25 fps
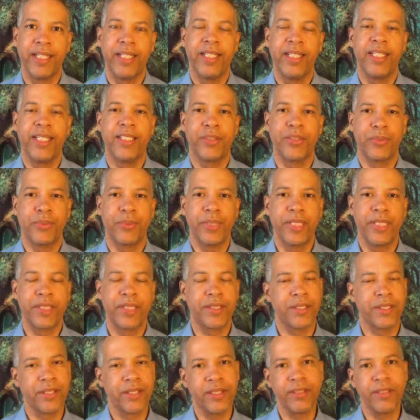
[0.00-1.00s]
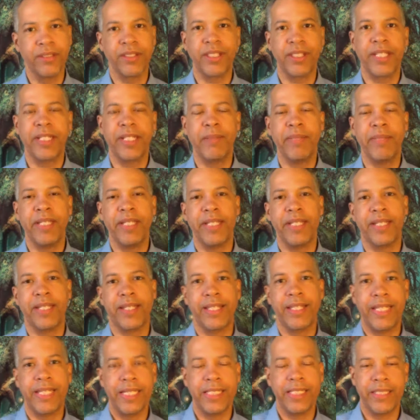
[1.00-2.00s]
as well. So those are going to be the
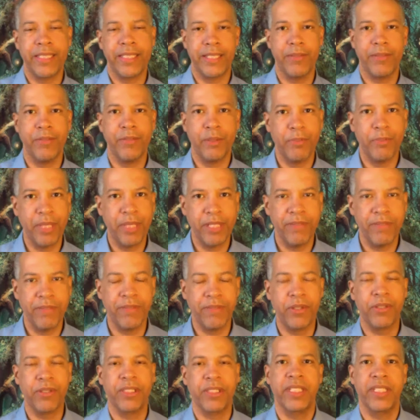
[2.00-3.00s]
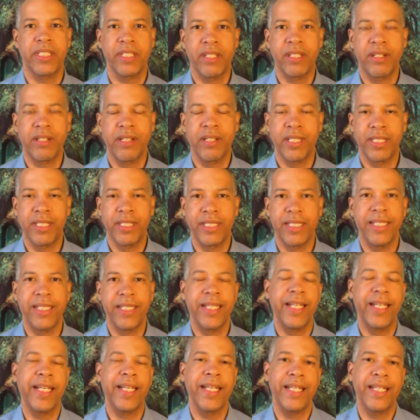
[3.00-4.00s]
things that we'll be focusing on
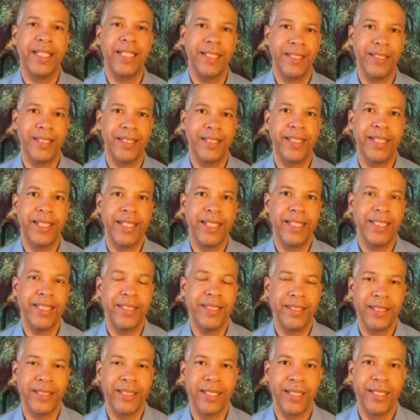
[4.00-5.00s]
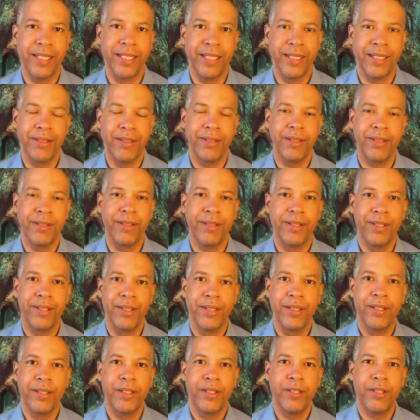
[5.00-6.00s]
today in today's
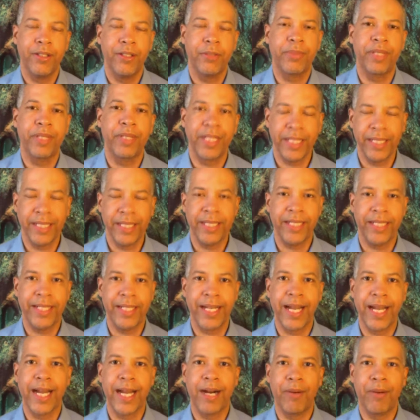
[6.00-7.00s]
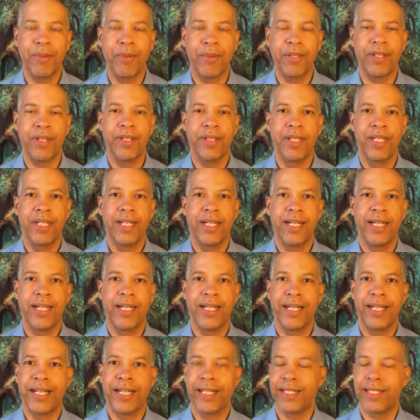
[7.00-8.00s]
Hope and Healing Hour.
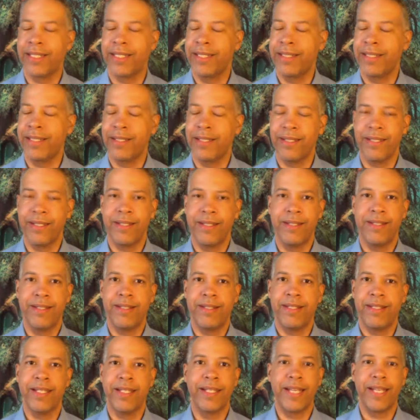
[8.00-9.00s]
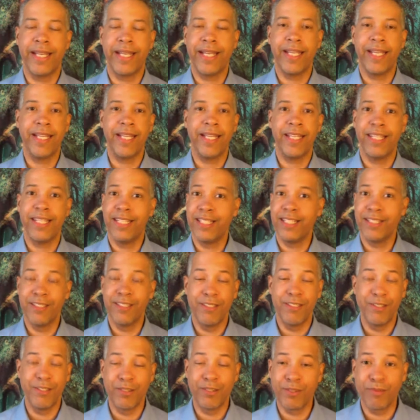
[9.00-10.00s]
Today
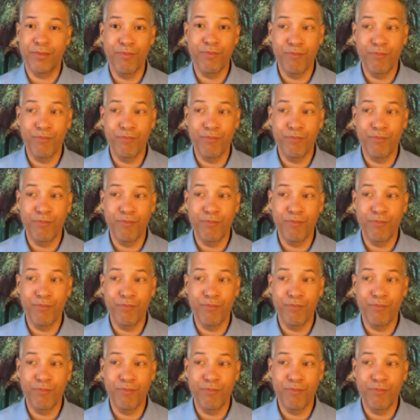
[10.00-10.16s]
is